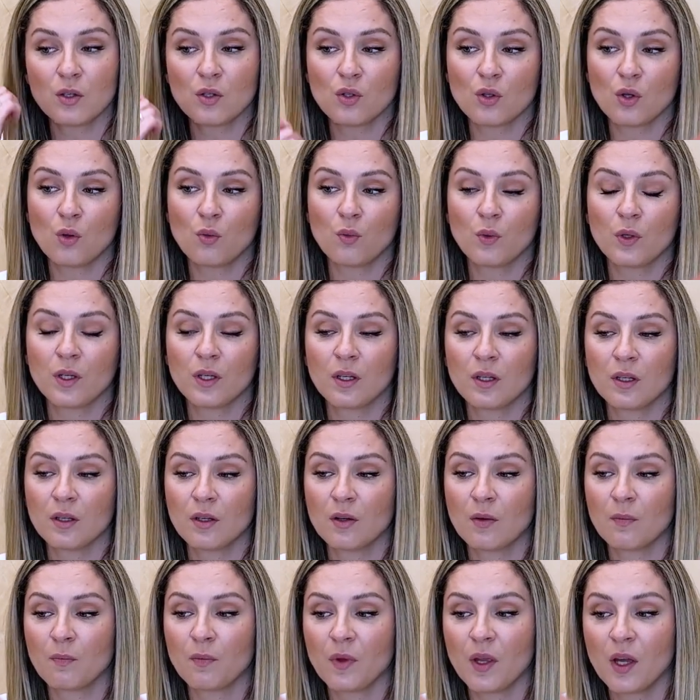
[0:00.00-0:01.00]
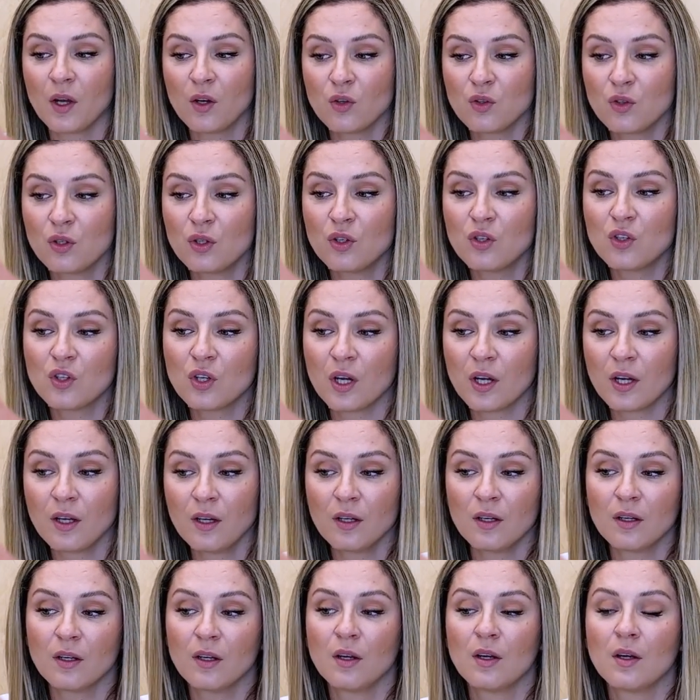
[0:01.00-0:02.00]
so we can actually
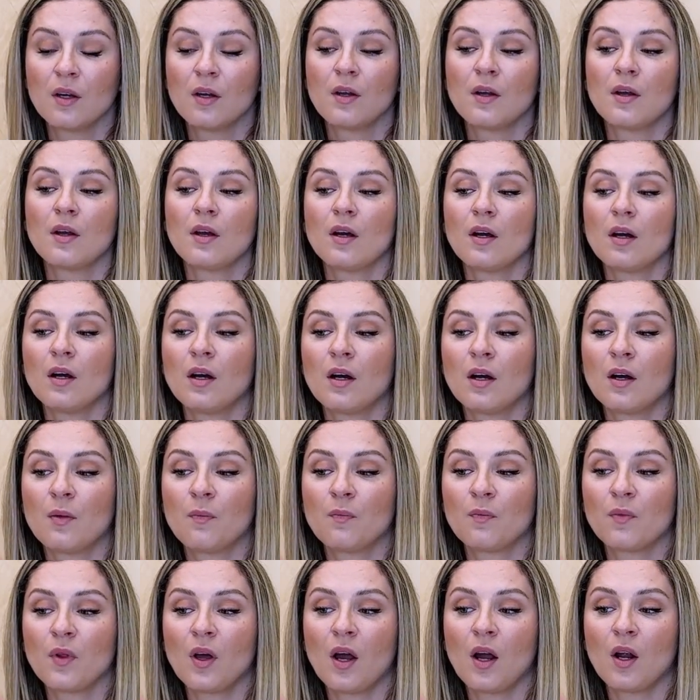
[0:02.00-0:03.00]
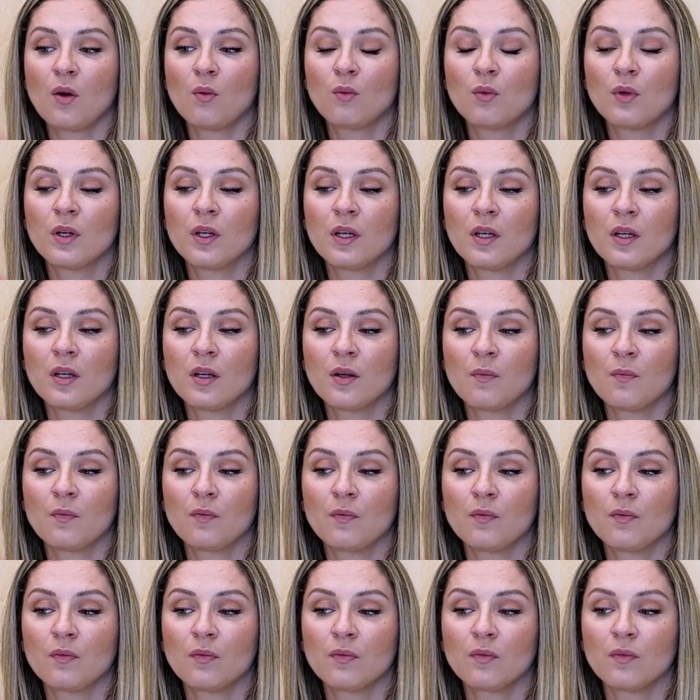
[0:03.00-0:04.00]
check are we
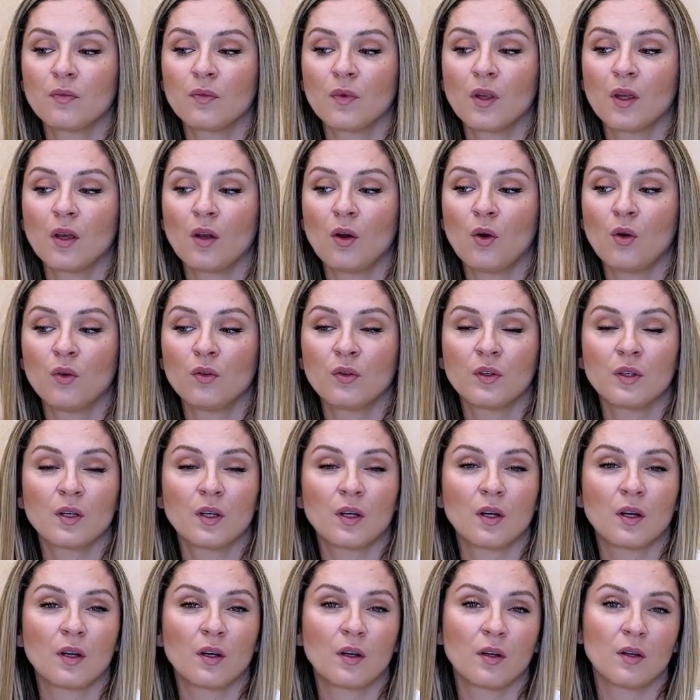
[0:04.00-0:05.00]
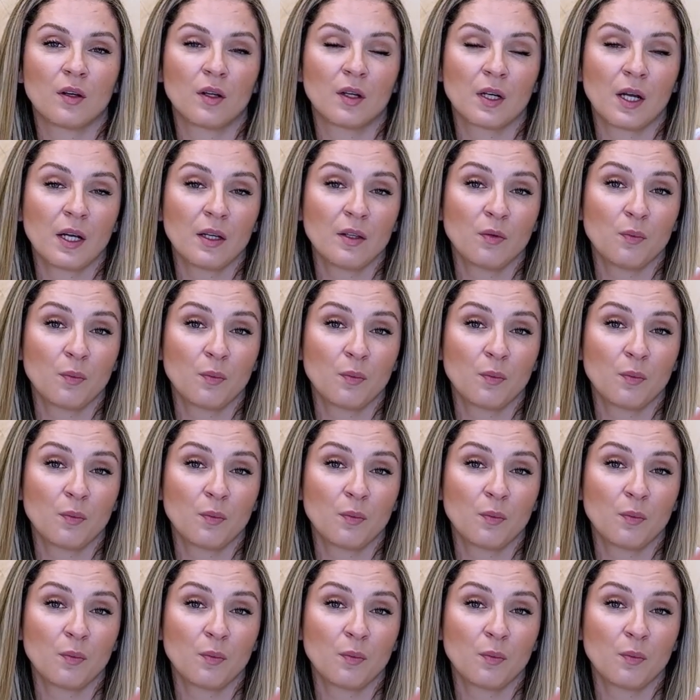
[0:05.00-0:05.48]
on the right